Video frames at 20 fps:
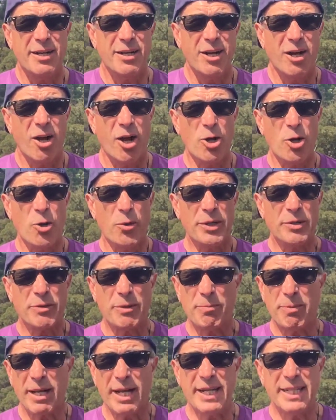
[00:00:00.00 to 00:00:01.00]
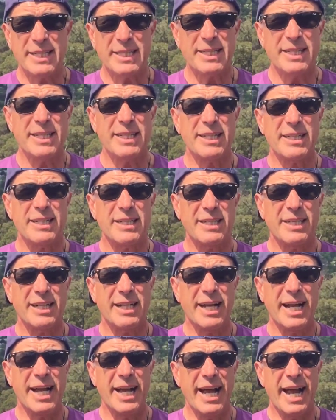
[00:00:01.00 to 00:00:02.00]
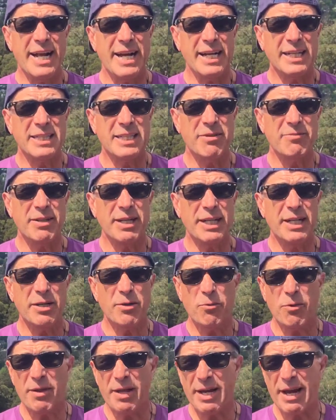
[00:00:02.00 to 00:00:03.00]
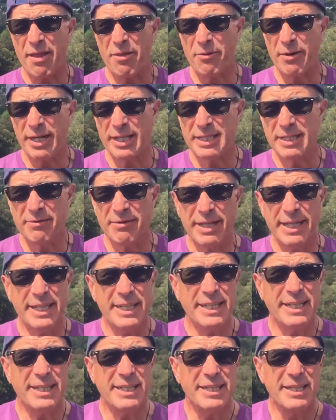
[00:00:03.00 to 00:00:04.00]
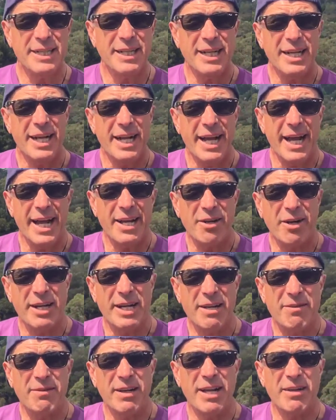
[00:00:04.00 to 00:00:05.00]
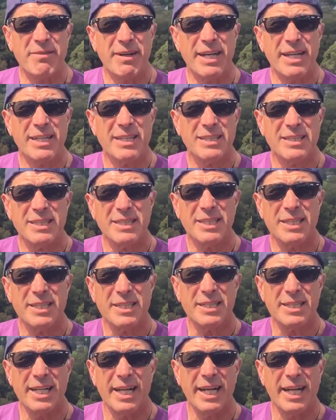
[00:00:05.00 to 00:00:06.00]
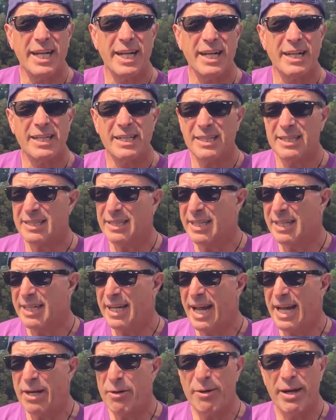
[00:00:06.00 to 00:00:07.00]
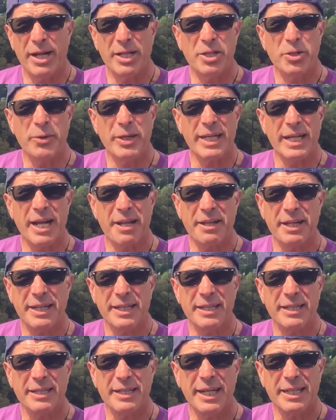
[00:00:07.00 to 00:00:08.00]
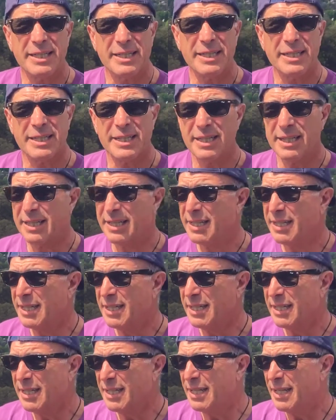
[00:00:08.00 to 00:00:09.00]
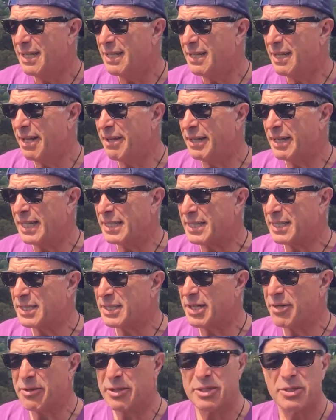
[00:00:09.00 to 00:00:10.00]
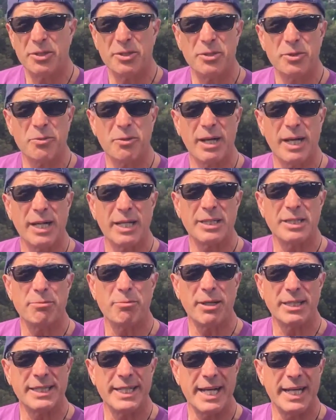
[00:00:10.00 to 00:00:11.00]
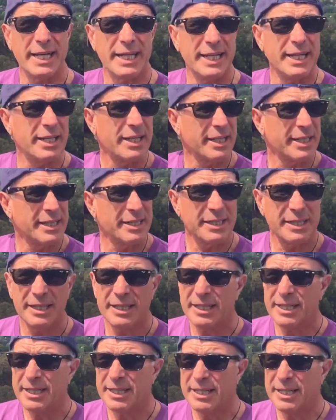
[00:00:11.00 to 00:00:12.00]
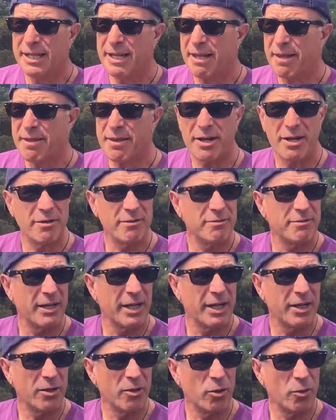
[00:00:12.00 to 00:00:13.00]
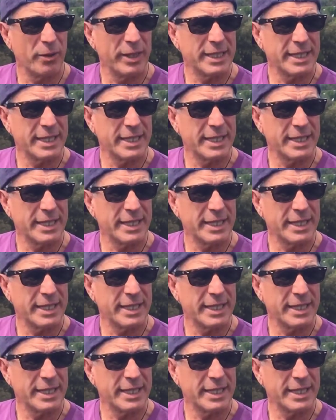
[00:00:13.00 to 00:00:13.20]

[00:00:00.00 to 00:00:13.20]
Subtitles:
always replace an activity with another activity, and I never ever just hang around doing nothing. I think that's a secret to my sanity, that I've always